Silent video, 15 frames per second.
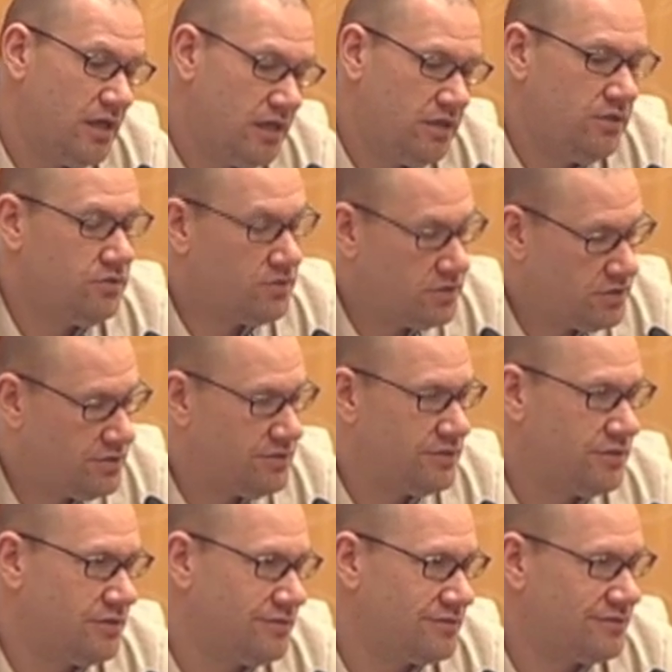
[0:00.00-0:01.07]
You could do a
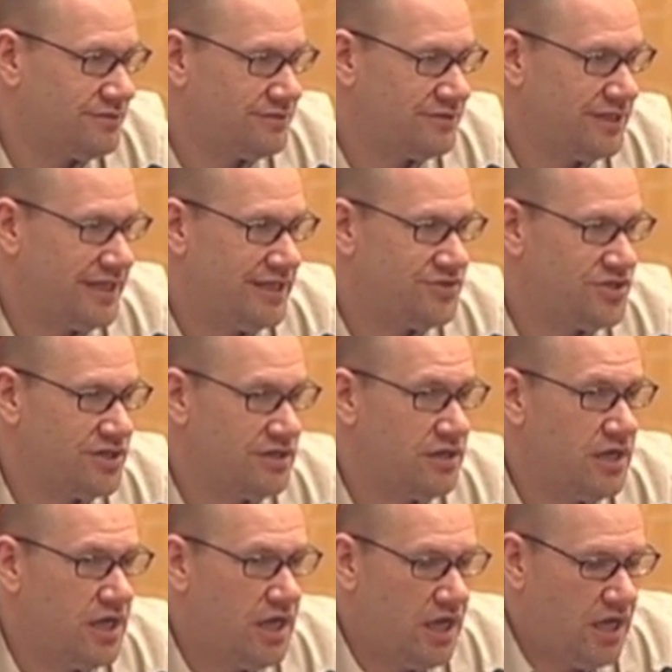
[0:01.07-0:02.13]
little classier.
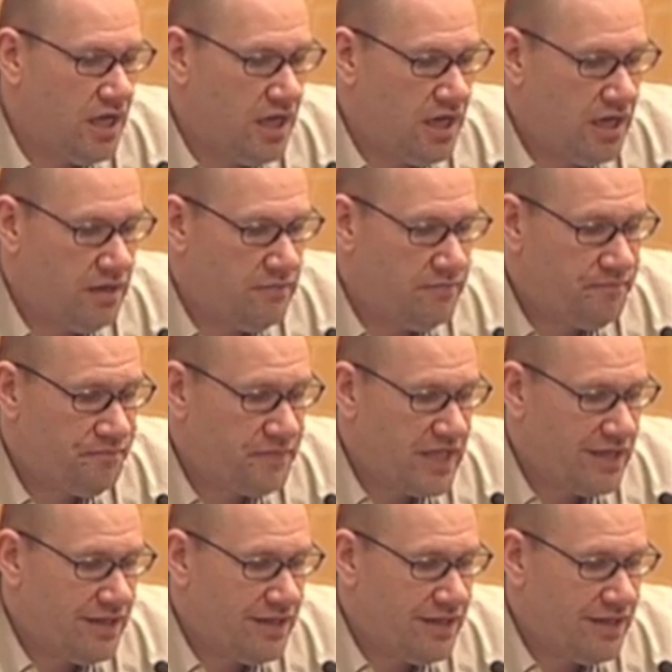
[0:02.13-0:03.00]
Um,